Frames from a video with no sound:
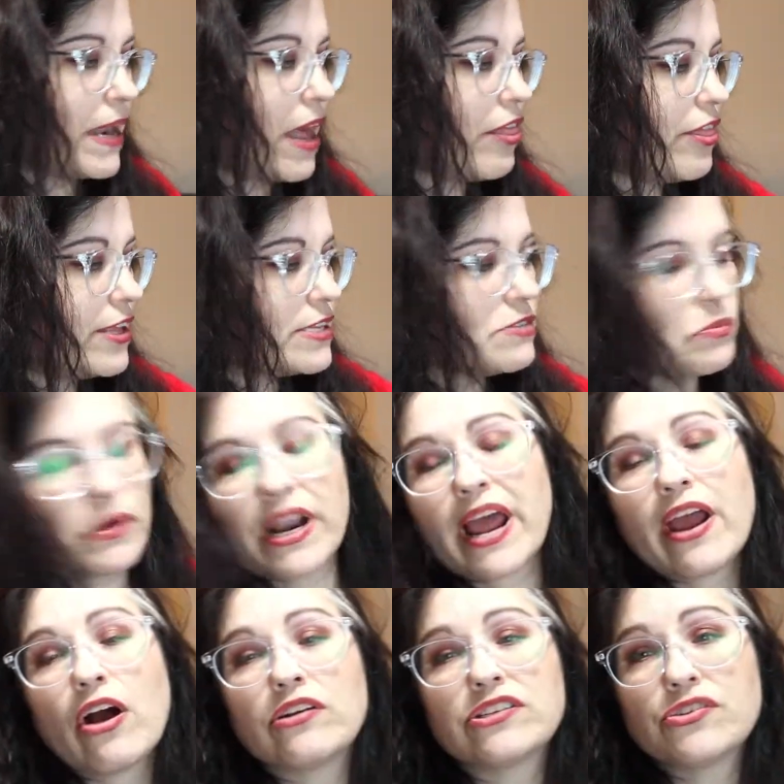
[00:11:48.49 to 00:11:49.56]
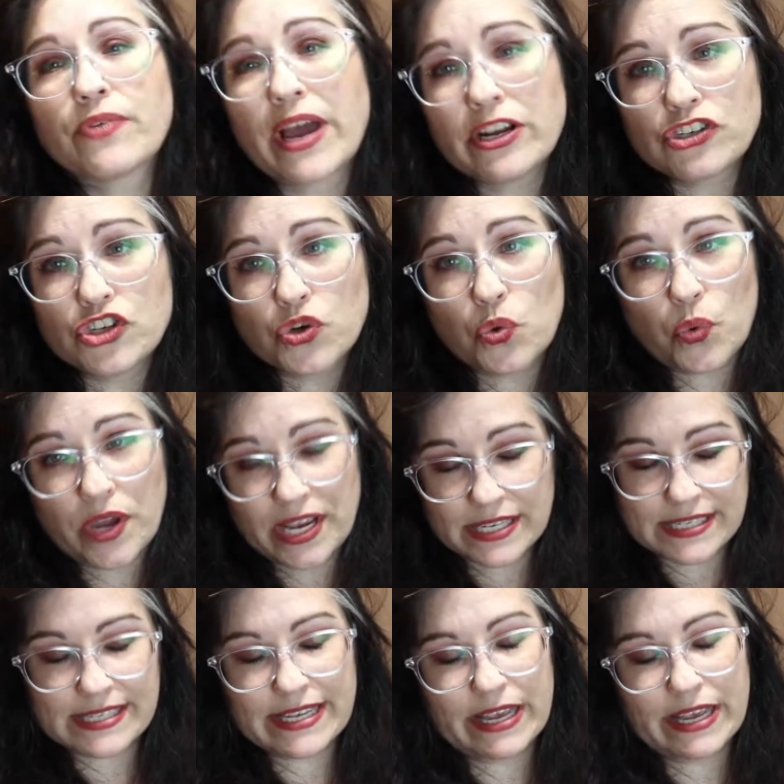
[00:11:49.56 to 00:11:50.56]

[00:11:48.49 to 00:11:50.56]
Now this one, I also got a choice